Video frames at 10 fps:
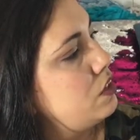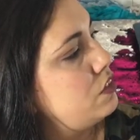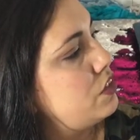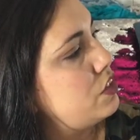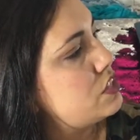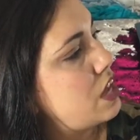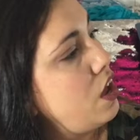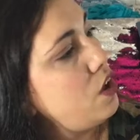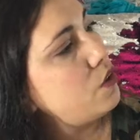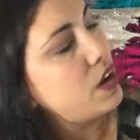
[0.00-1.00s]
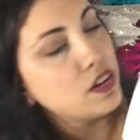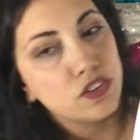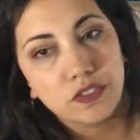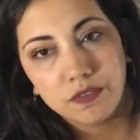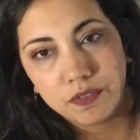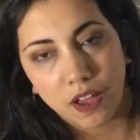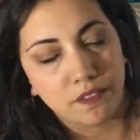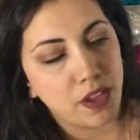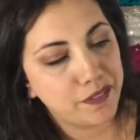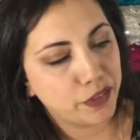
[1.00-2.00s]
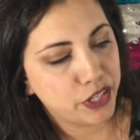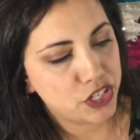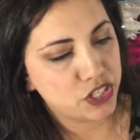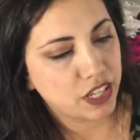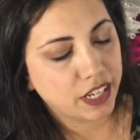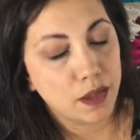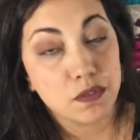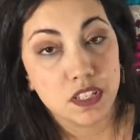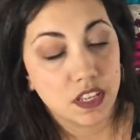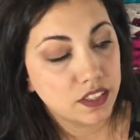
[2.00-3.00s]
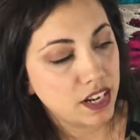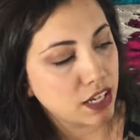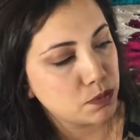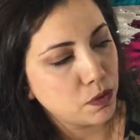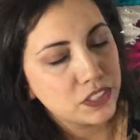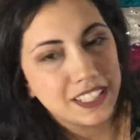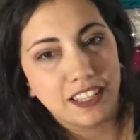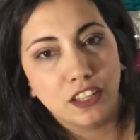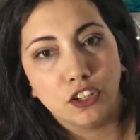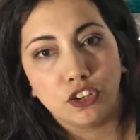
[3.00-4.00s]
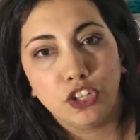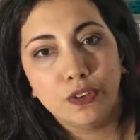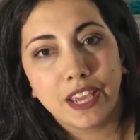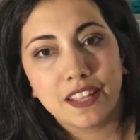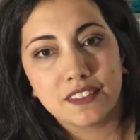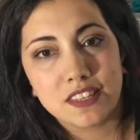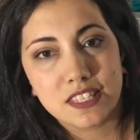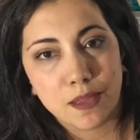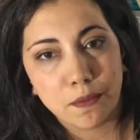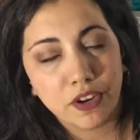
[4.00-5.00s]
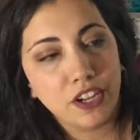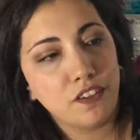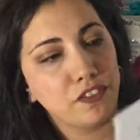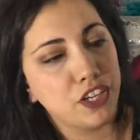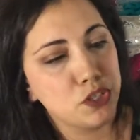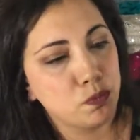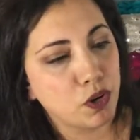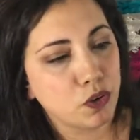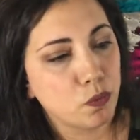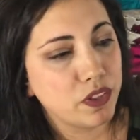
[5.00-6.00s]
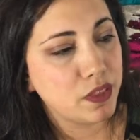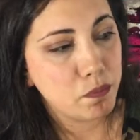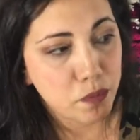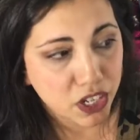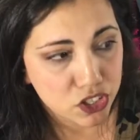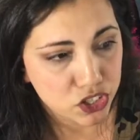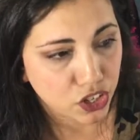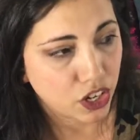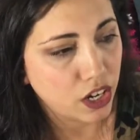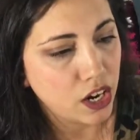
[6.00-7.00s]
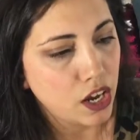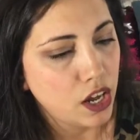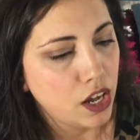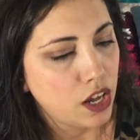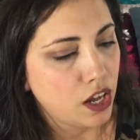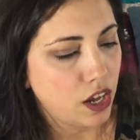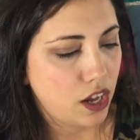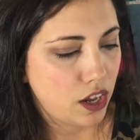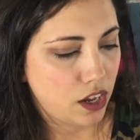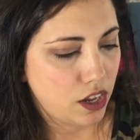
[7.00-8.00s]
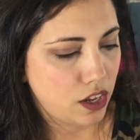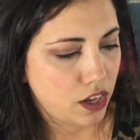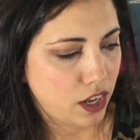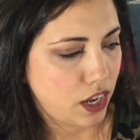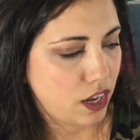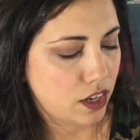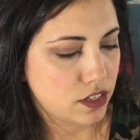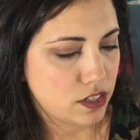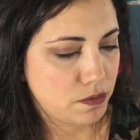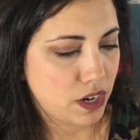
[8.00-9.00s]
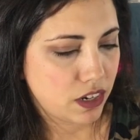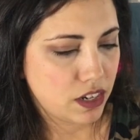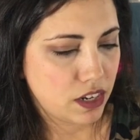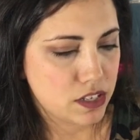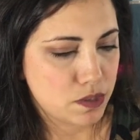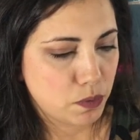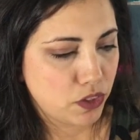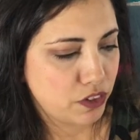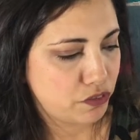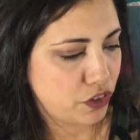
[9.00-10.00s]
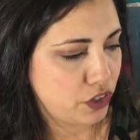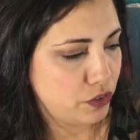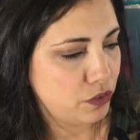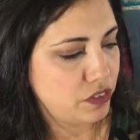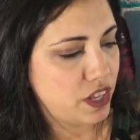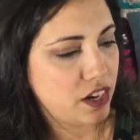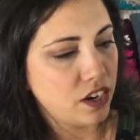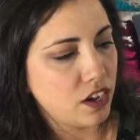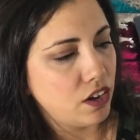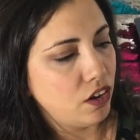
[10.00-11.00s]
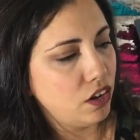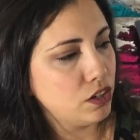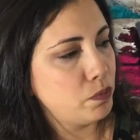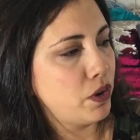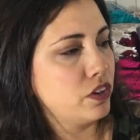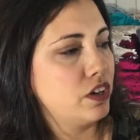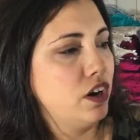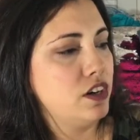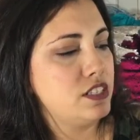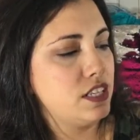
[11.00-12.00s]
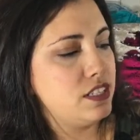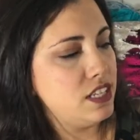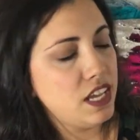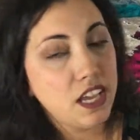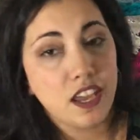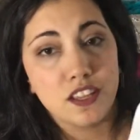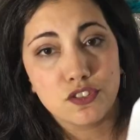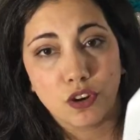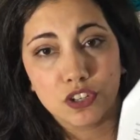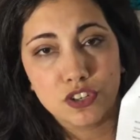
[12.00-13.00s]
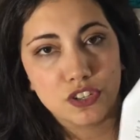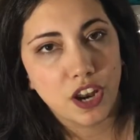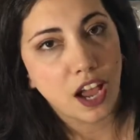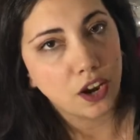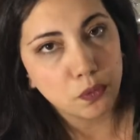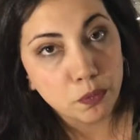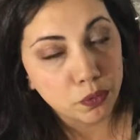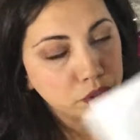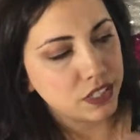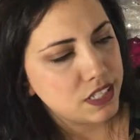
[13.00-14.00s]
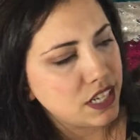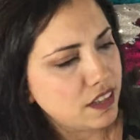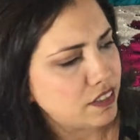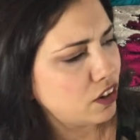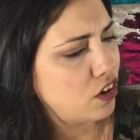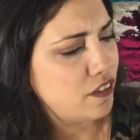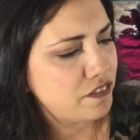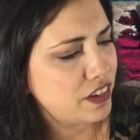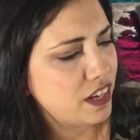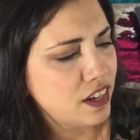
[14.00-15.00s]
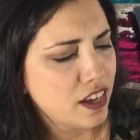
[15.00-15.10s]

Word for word: there's oh I a beverage that comes in the deluxe box and then look you get the summary of each book with a picture and I'm not gonna spoil it for you then all the product cards the tea instructions on how to brew the tea the coffee